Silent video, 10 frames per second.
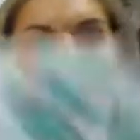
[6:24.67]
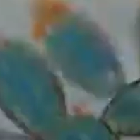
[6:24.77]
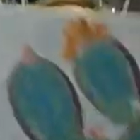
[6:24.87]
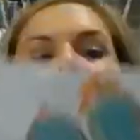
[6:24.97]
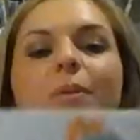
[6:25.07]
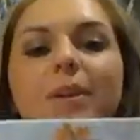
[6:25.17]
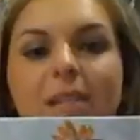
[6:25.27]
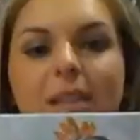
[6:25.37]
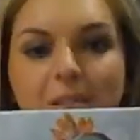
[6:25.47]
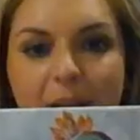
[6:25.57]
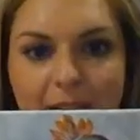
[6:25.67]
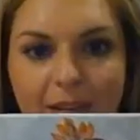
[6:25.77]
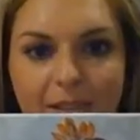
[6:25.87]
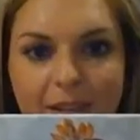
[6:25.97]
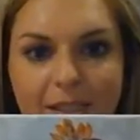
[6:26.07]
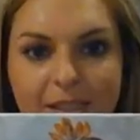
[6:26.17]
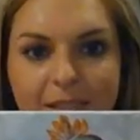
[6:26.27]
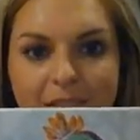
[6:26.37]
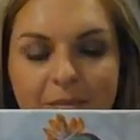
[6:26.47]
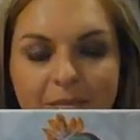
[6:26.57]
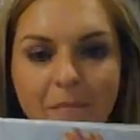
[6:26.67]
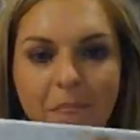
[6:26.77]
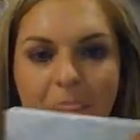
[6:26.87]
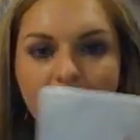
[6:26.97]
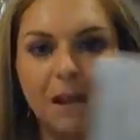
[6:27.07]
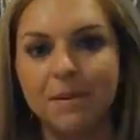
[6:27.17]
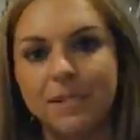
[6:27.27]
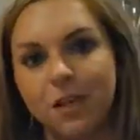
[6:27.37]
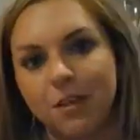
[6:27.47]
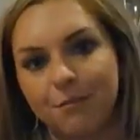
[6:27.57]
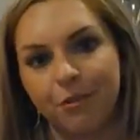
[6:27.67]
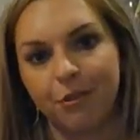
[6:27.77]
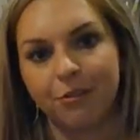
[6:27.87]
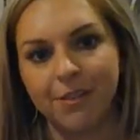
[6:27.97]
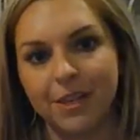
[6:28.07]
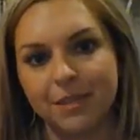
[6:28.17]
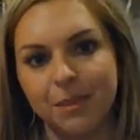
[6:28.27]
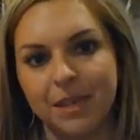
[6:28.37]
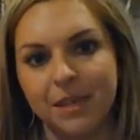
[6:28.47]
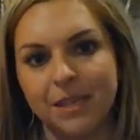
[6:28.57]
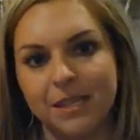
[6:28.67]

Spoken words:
going to get my canvas, and I'm going to sit on the floor for this because